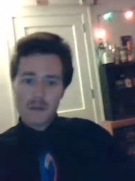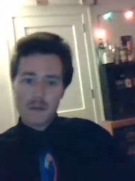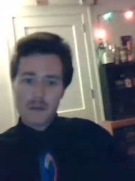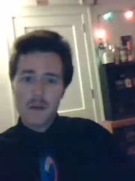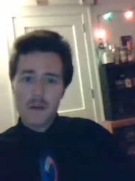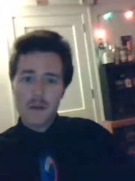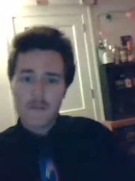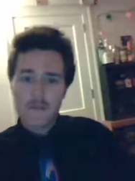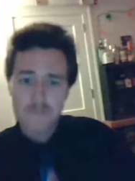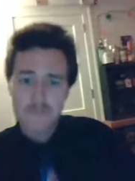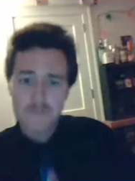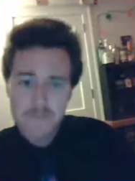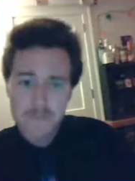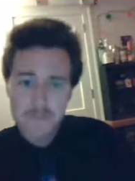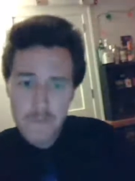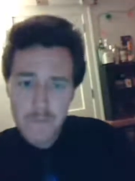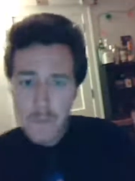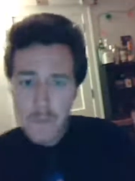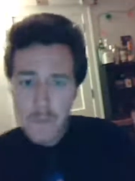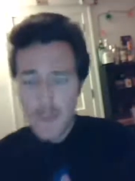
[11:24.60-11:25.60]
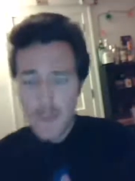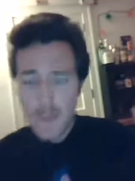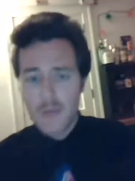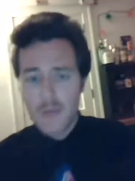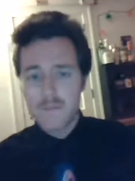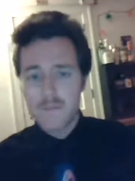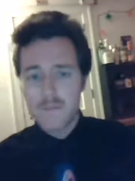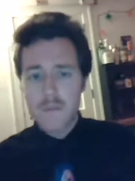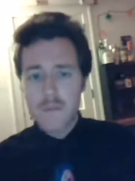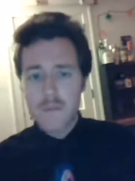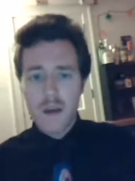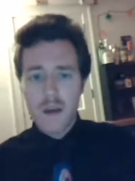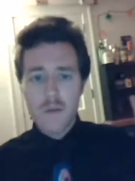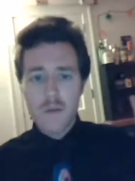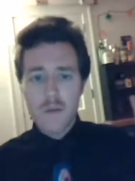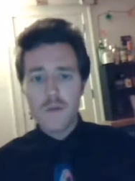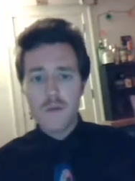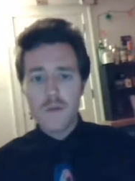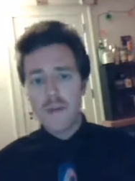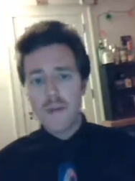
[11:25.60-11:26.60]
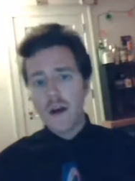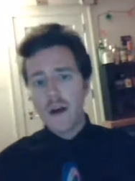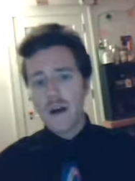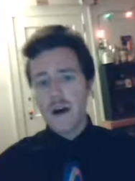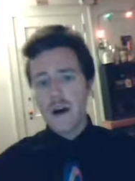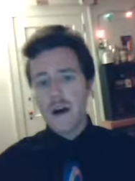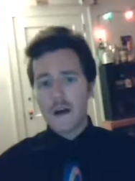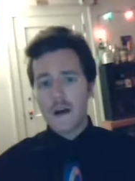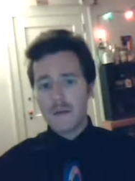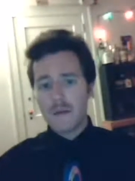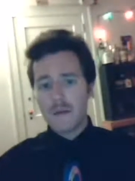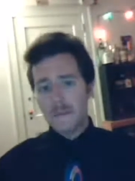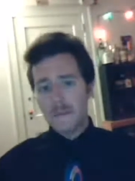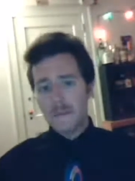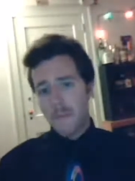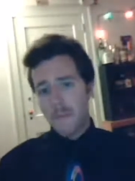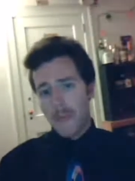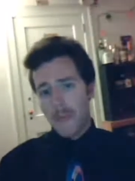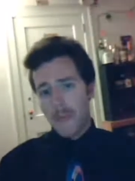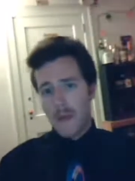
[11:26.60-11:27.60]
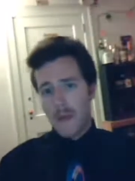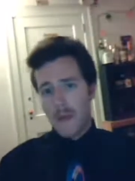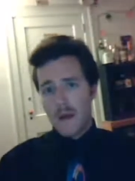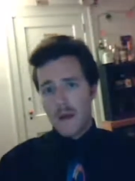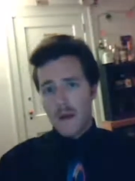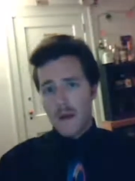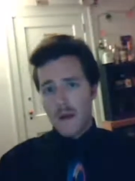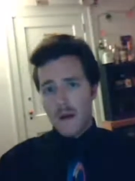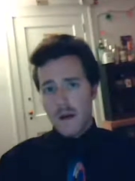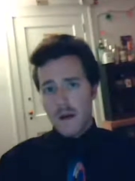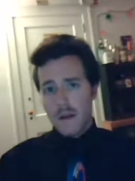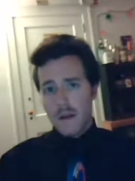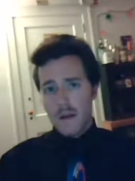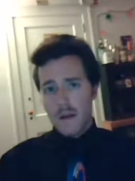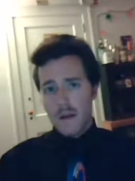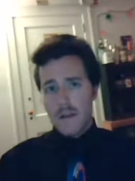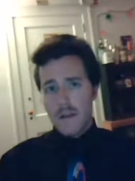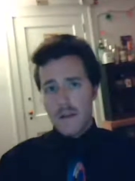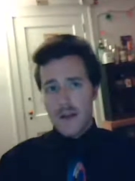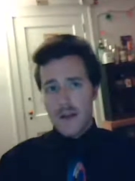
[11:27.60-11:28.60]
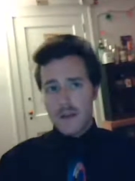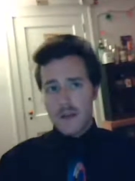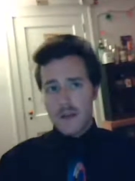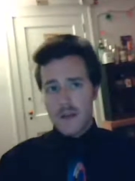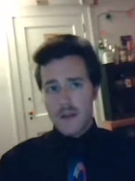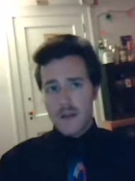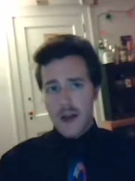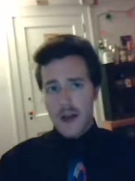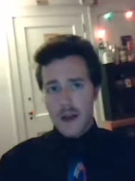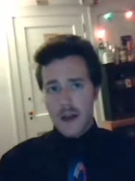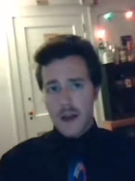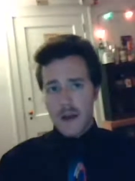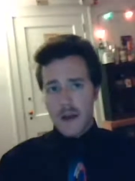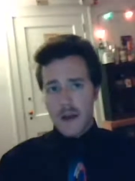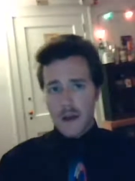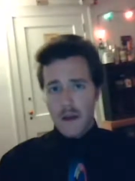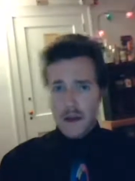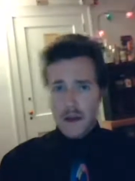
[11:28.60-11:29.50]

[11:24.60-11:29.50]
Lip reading: So, I'm kind of moving on along that track.